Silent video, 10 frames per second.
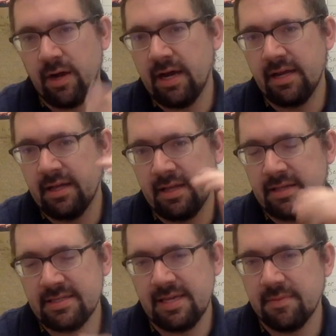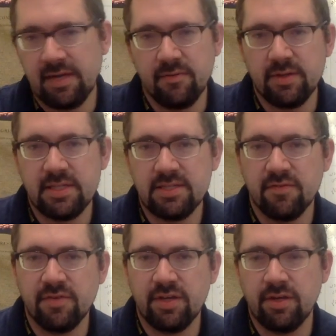the same thing with the
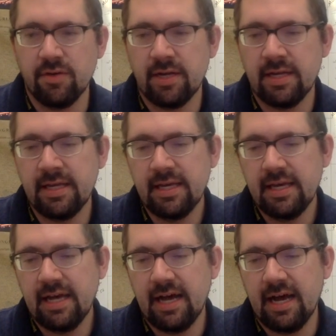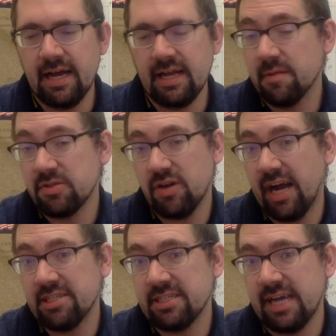Soviet Union. And it comes
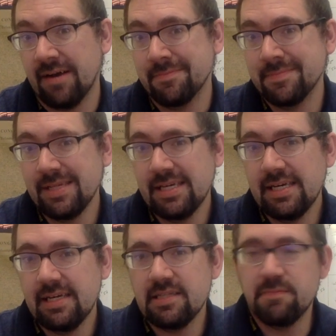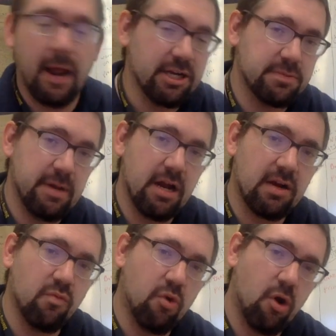crashing down.
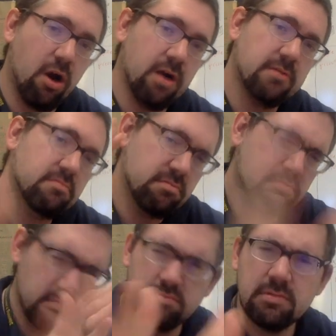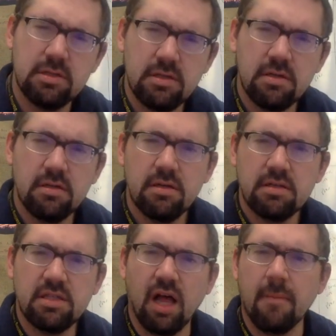Spanish-American War, it's all